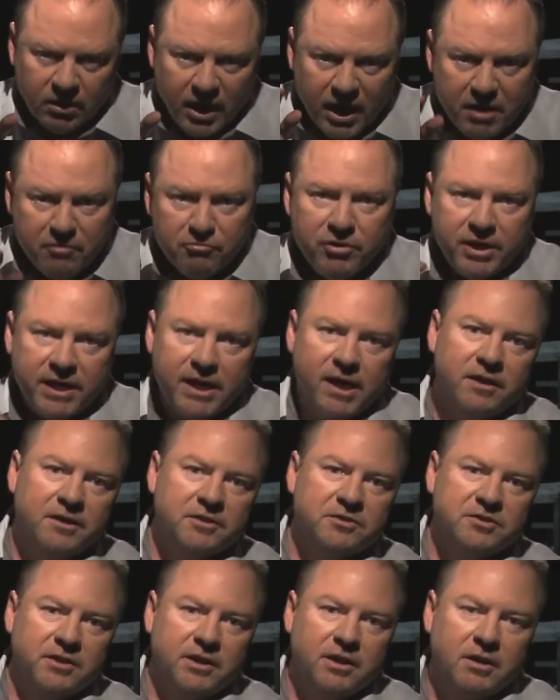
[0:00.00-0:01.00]
in
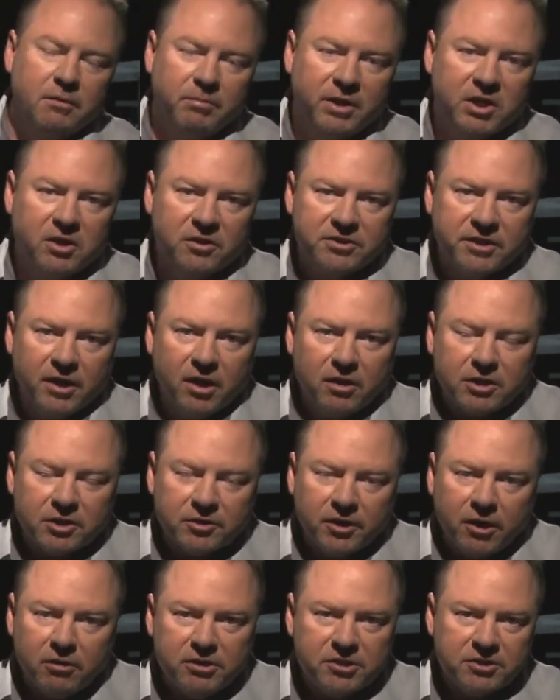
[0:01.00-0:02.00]
reality, because it
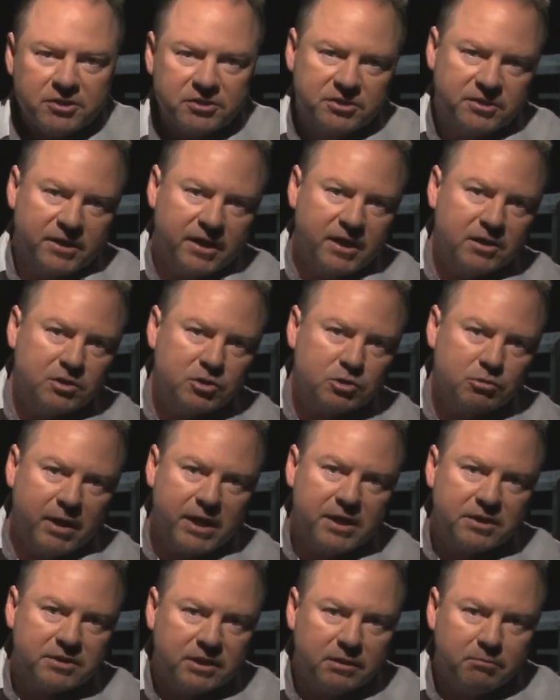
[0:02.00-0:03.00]
could only sustain
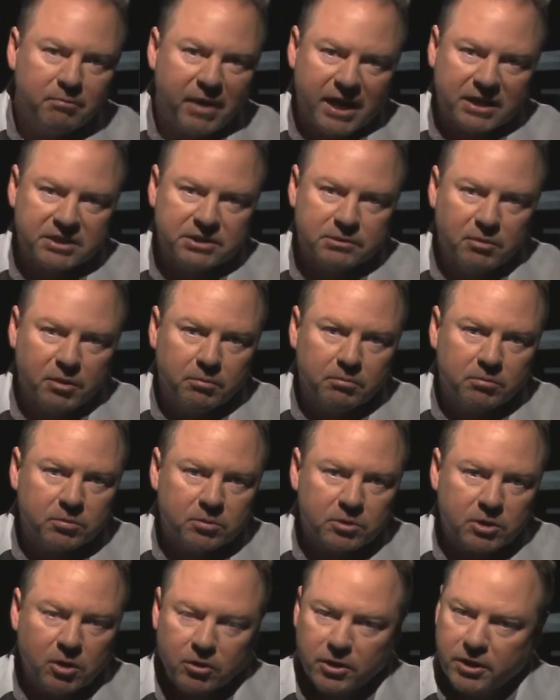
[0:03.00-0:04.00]
20 maximum
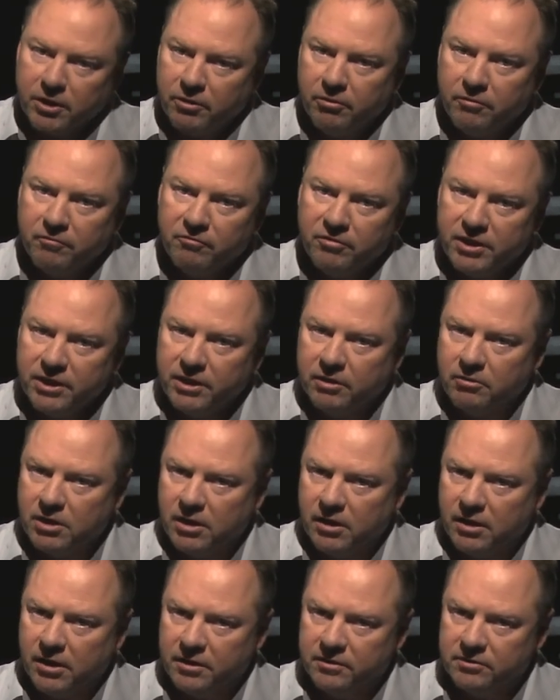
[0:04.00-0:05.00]
concurrent video
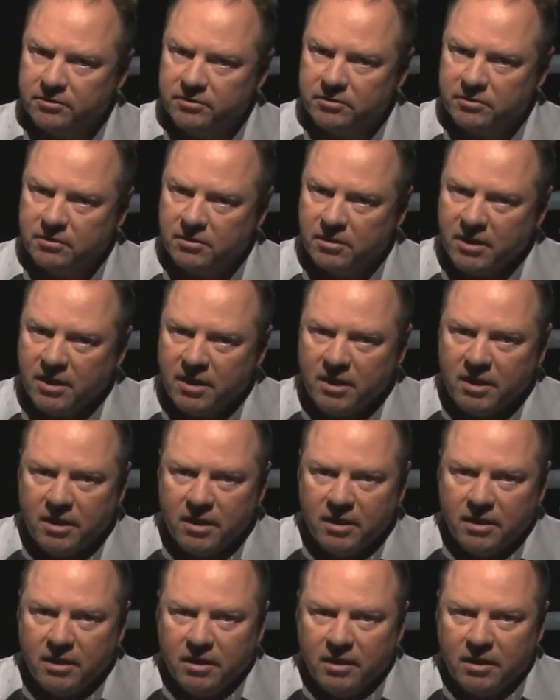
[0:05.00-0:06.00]
clients,
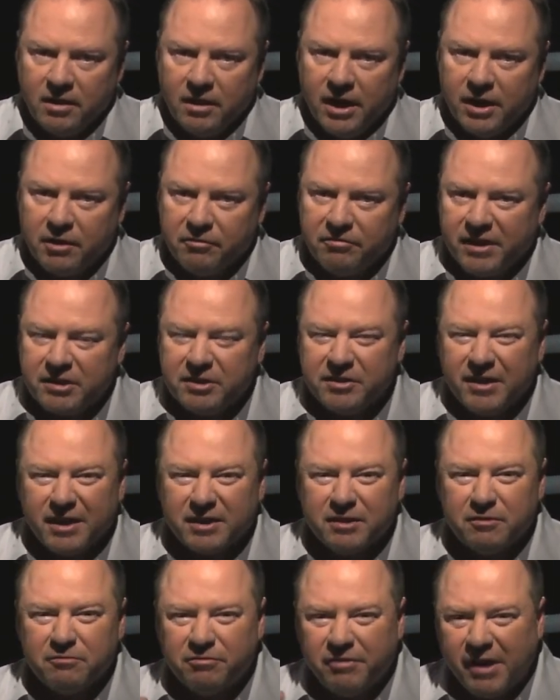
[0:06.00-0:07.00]
it effectively
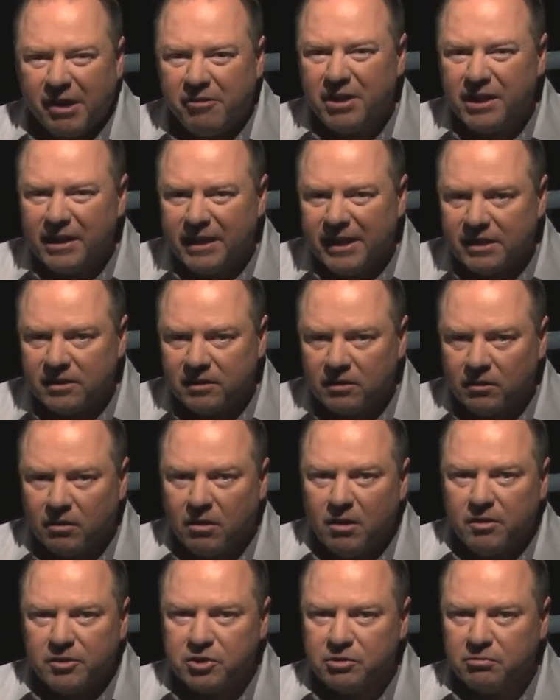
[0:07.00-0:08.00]
added very little
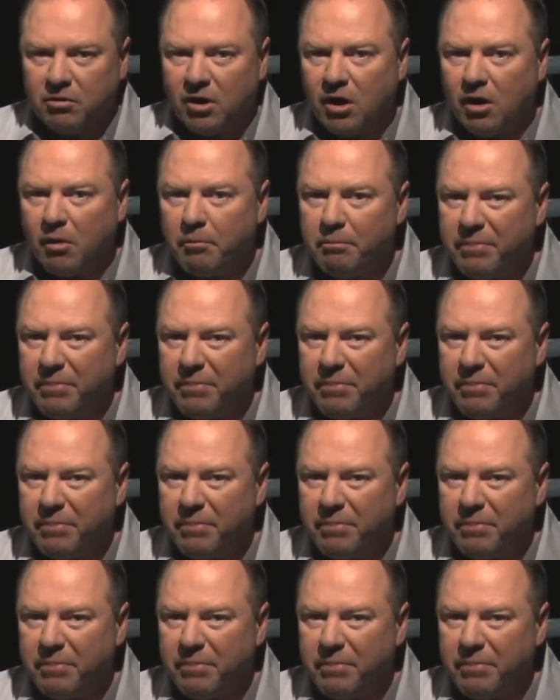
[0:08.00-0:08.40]
to our